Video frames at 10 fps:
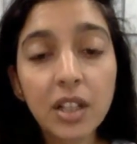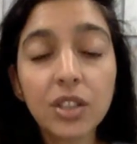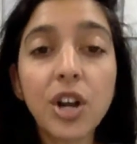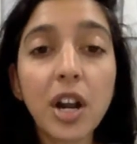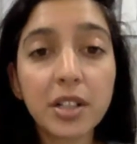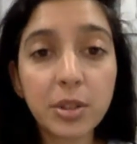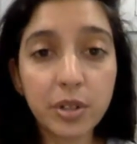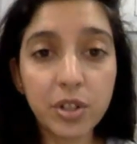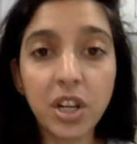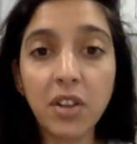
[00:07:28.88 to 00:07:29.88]
trying to
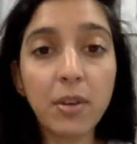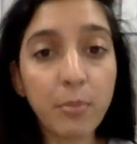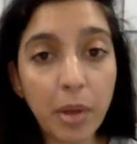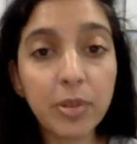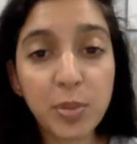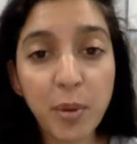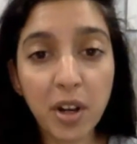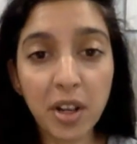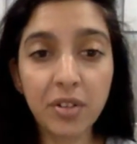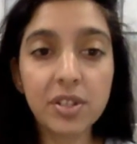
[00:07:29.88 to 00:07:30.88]
achieve and
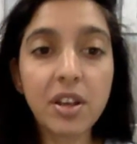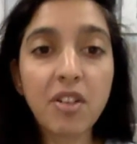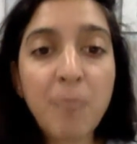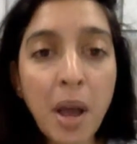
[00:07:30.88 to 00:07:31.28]
benchmarking yourself